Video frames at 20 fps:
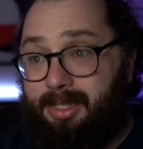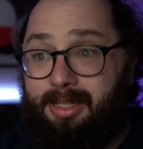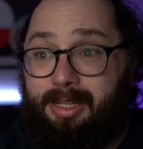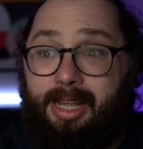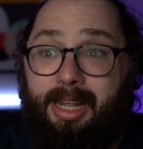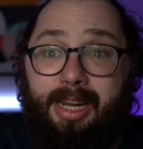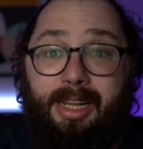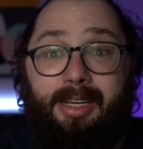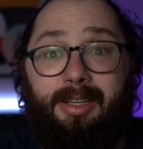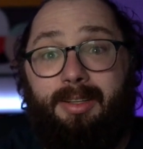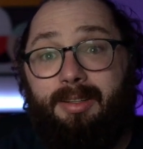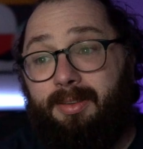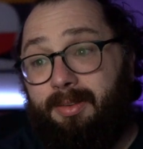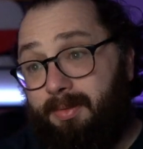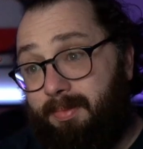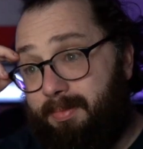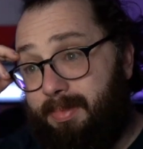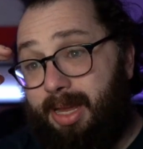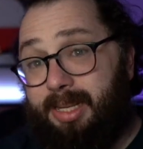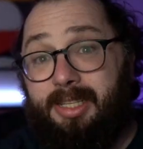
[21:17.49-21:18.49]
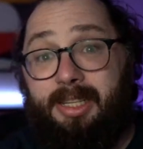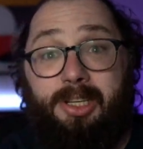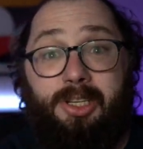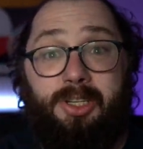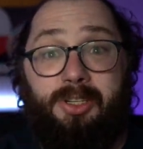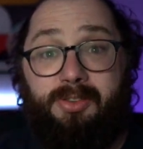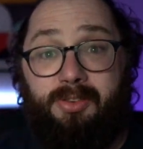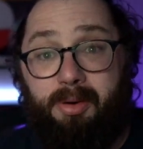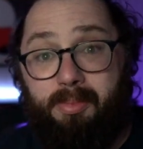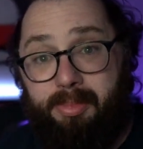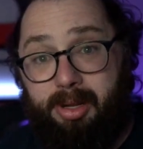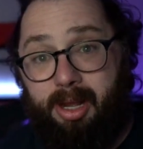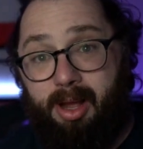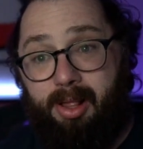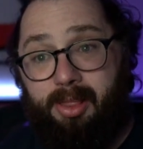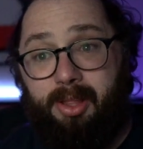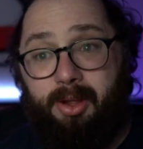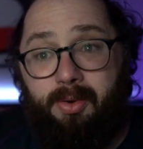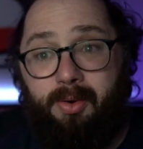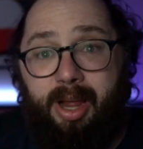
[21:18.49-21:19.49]
getting messages from
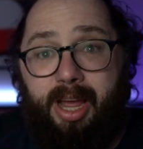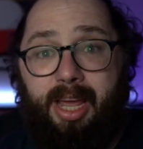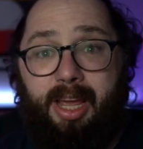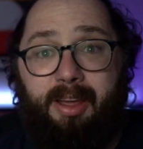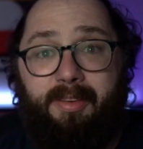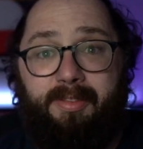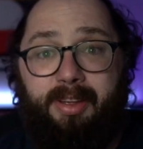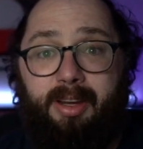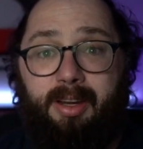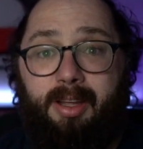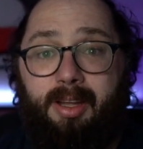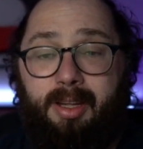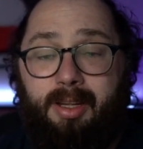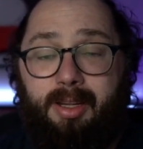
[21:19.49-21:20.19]
beyond the grave and